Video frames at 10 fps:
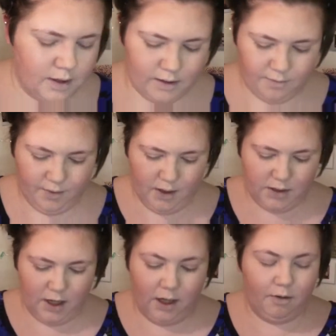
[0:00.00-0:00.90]
the
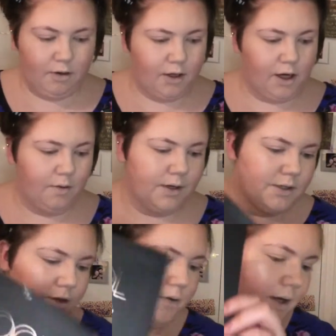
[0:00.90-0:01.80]
first colour I'm going to go
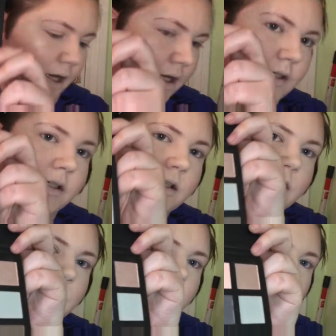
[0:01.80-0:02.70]
into is
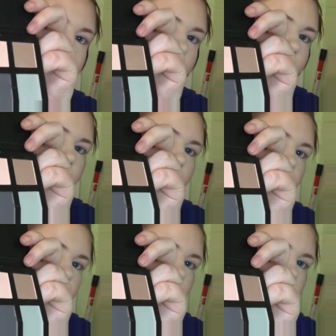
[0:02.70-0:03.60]
Swish, which is